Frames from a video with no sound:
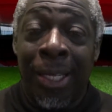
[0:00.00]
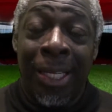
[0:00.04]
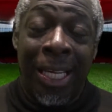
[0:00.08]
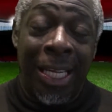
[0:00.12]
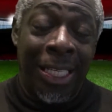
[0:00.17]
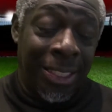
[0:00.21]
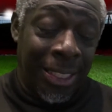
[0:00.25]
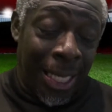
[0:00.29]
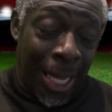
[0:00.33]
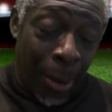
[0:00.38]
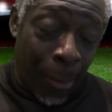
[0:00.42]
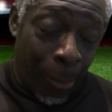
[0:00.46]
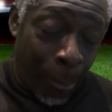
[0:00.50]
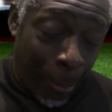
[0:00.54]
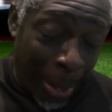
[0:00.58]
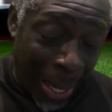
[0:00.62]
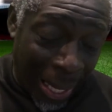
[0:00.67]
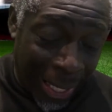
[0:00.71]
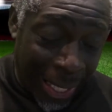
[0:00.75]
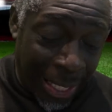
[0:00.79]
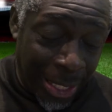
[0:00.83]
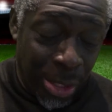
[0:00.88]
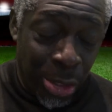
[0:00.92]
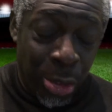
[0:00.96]
He's now
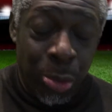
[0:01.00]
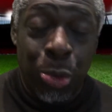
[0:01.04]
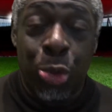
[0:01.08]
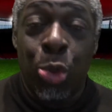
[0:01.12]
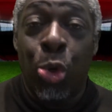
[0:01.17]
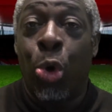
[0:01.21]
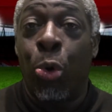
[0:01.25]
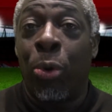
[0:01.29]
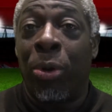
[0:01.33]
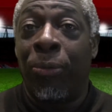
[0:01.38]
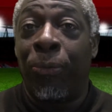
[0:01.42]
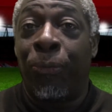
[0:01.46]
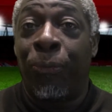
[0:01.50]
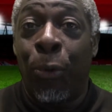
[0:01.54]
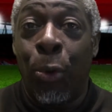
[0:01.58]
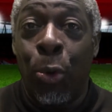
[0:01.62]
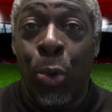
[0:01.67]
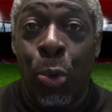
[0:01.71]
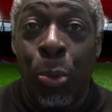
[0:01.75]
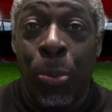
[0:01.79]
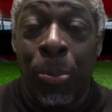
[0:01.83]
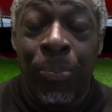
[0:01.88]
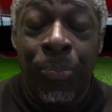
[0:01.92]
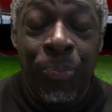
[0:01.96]
back in scoring
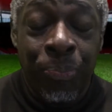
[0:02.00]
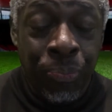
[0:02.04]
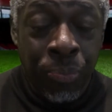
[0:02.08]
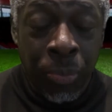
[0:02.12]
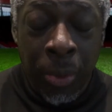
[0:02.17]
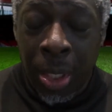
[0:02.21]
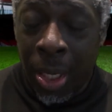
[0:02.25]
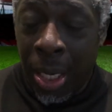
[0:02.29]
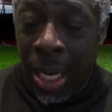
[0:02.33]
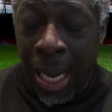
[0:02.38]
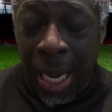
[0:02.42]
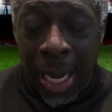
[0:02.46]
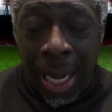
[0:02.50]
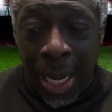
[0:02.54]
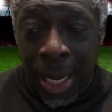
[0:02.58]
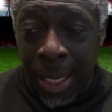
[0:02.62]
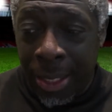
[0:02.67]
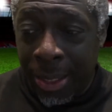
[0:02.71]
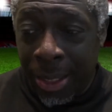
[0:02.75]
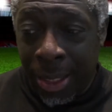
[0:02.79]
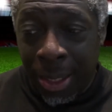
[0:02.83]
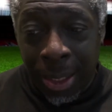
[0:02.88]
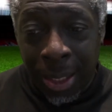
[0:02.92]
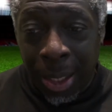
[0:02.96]
form,
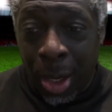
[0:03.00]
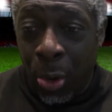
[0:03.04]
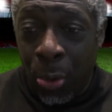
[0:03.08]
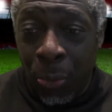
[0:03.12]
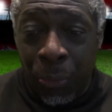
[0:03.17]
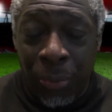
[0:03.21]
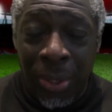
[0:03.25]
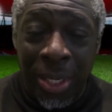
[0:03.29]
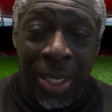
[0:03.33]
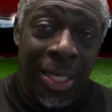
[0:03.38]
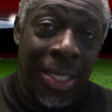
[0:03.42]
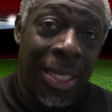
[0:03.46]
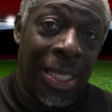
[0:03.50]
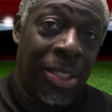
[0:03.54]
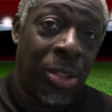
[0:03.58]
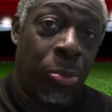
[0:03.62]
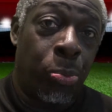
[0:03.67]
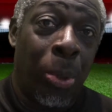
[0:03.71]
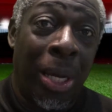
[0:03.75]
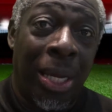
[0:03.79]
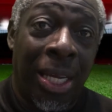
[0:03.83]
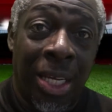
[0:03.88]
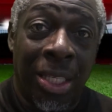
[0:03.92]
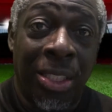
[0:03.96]
and hopefully this
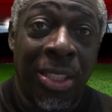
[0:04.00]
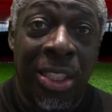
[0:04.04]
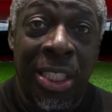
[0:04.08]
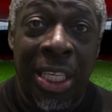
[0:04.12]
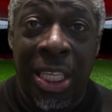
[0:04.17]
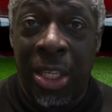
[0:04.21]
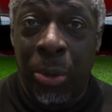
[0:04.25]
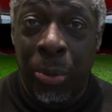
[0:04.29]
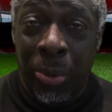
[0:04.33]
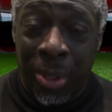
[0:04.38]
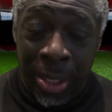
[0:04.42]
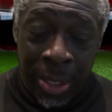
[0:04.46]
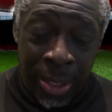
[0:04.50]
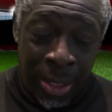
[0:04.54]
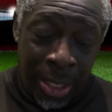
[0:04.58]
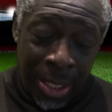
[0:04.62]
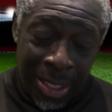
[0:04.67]
may continue.